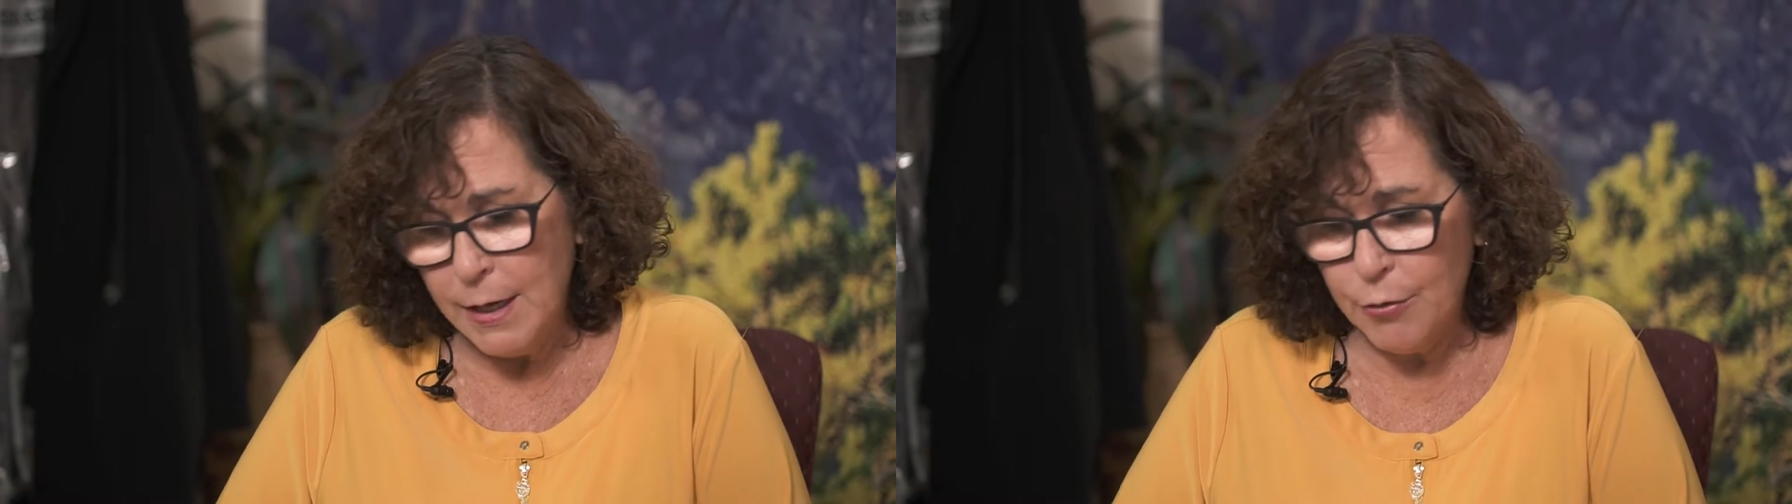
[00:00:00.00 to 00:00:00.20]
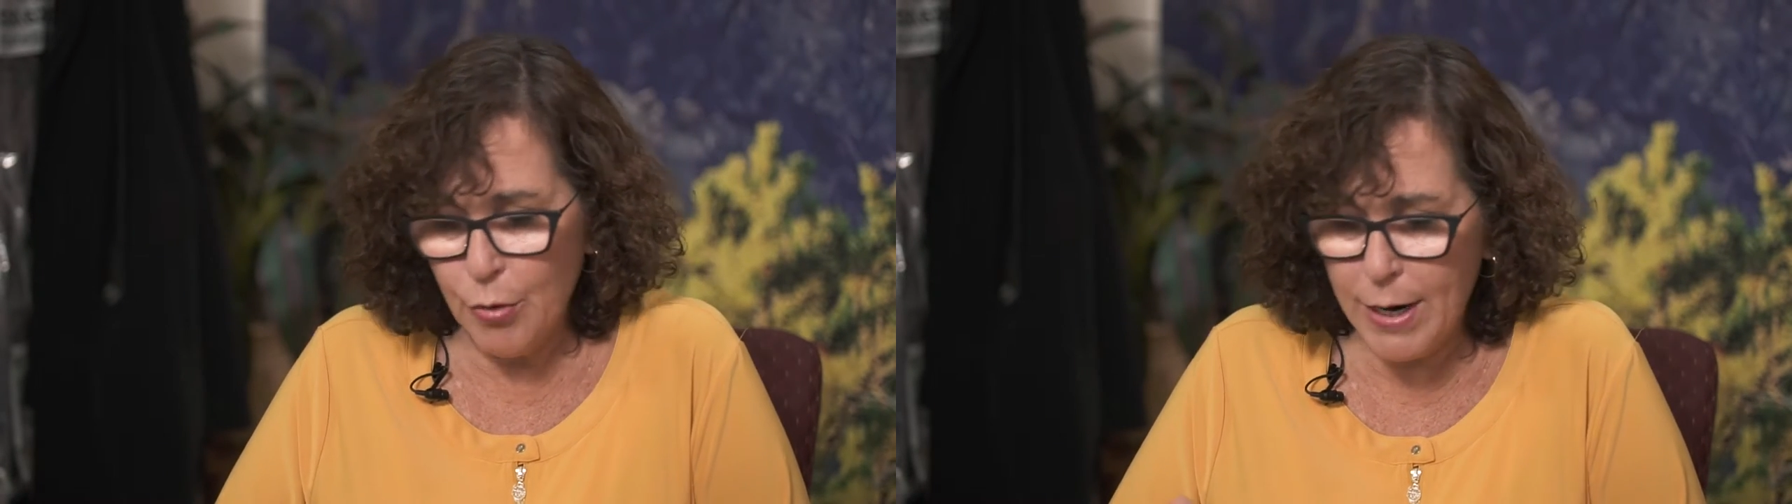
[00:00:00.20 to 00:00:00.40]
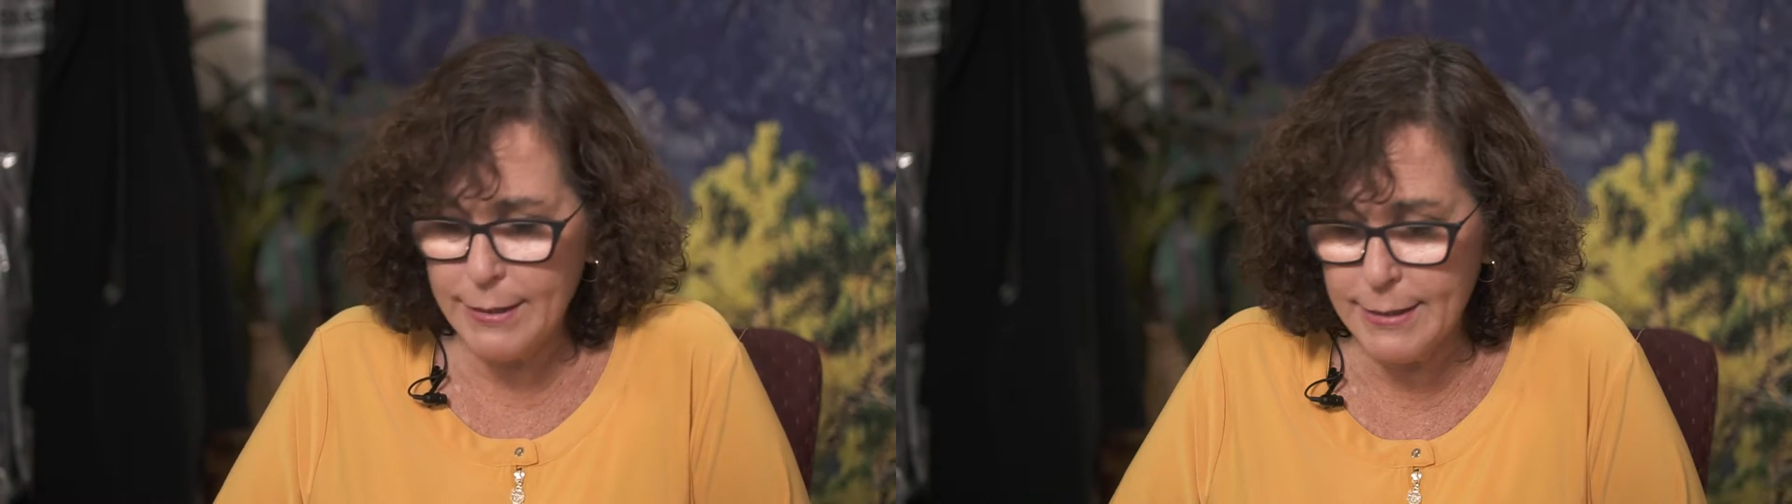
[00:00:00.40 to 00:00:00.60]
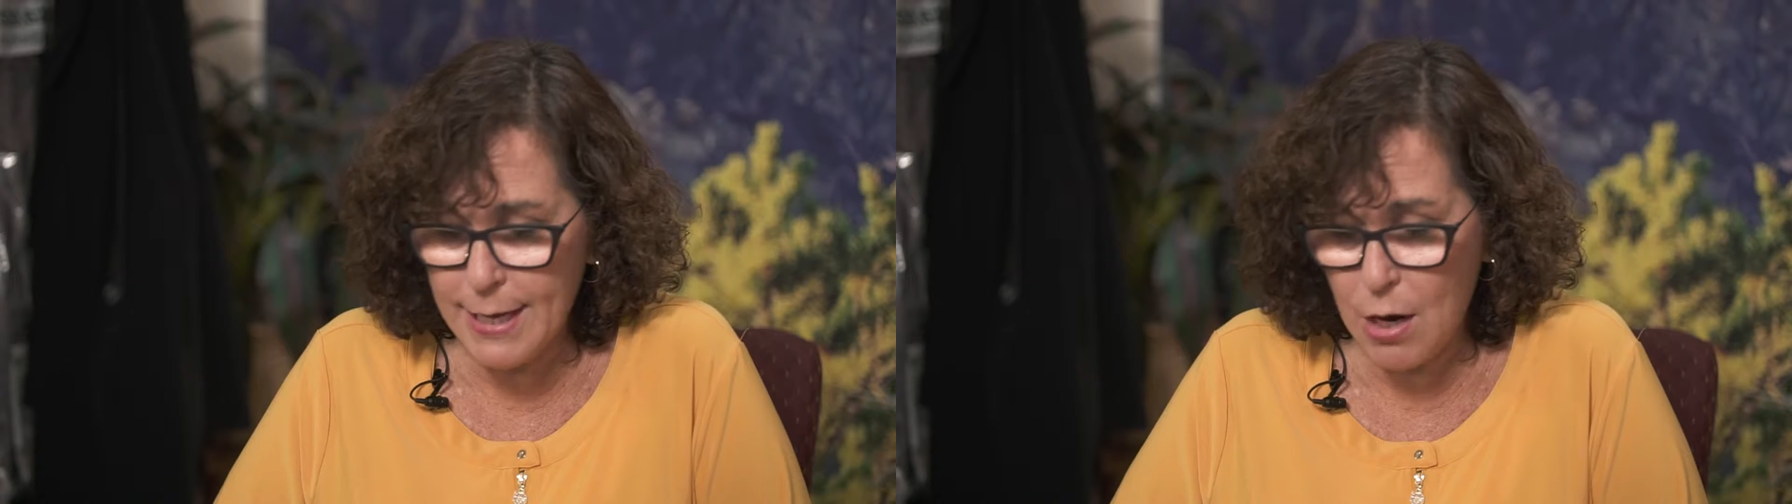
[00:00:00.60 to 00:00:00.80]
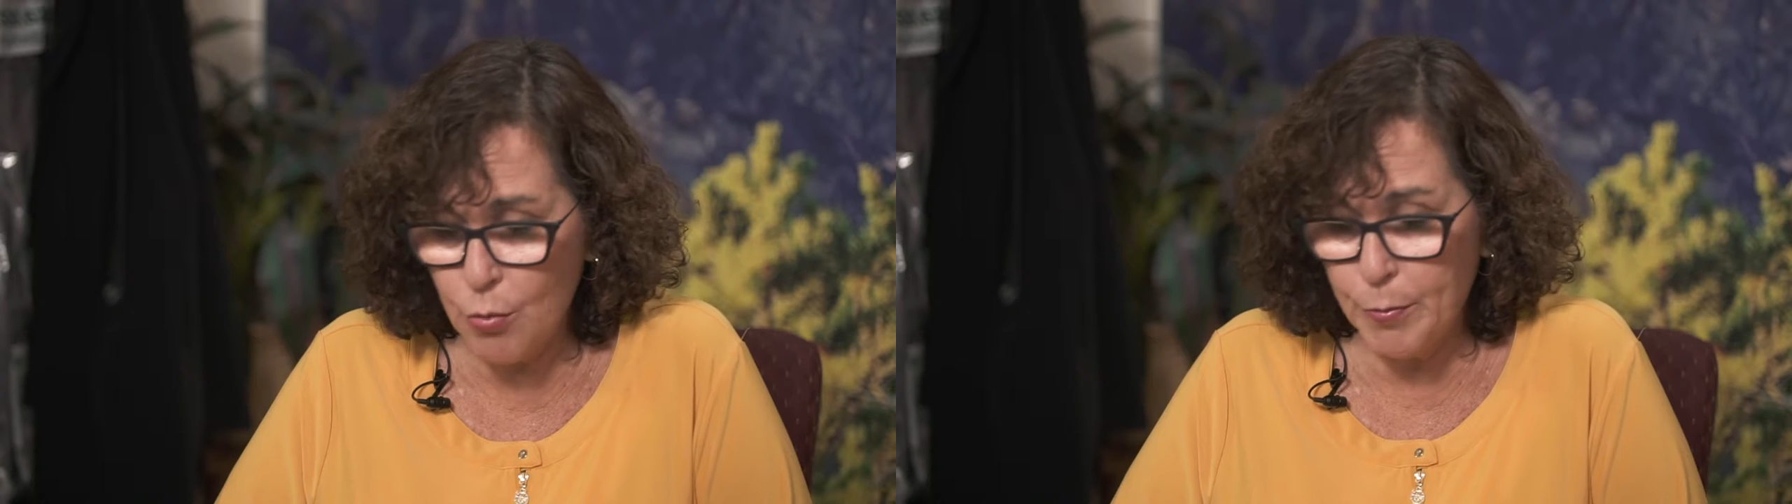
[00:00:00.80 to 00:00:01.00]
And right
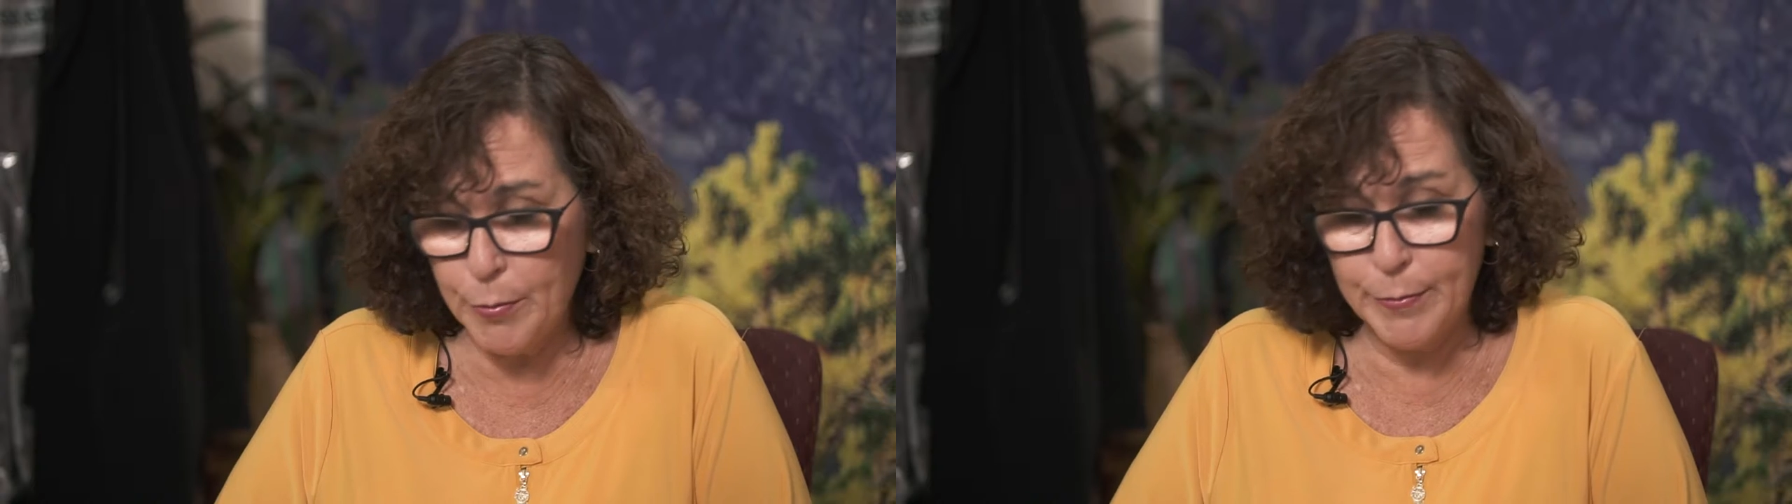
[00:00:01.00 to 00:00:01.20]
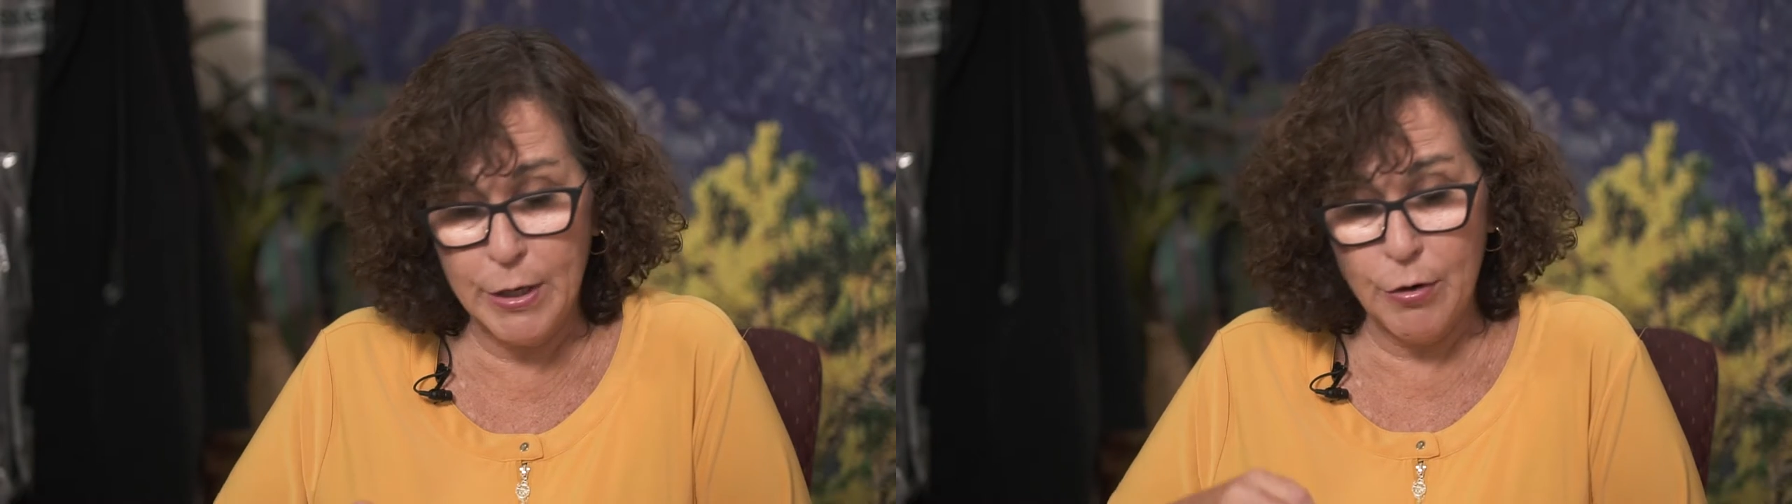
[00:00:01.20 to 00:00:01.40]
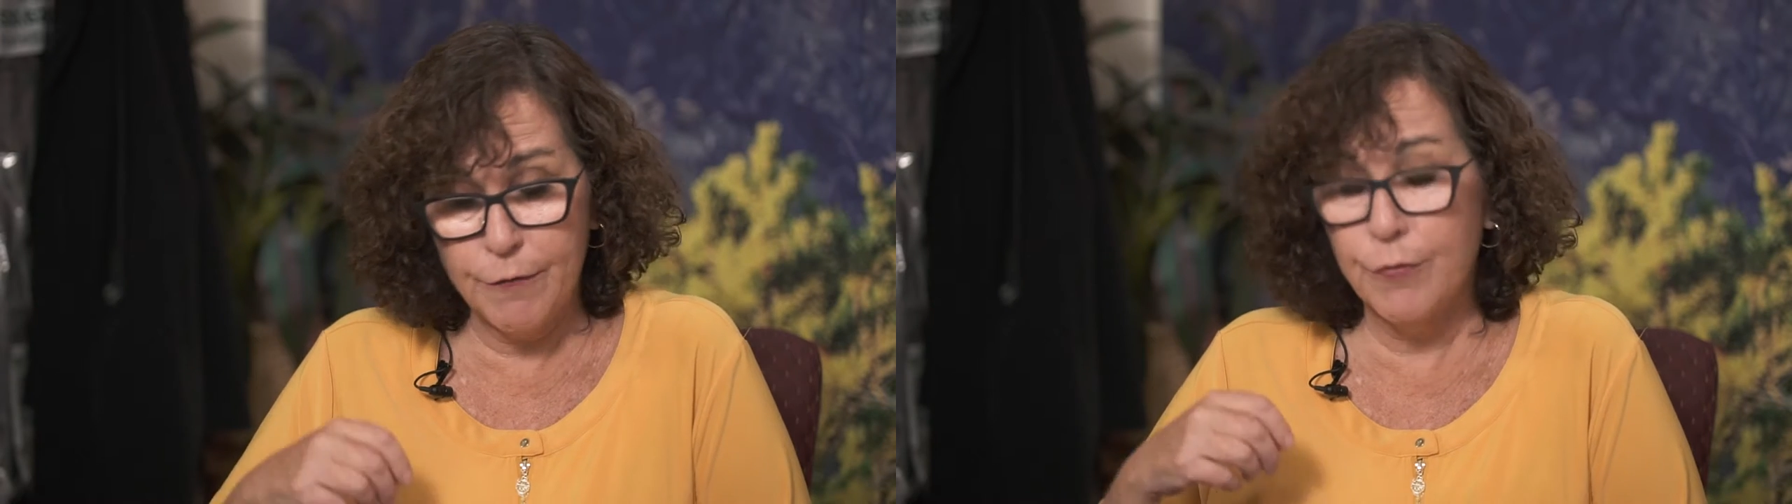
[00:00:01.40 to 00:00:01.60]
now, we're preparing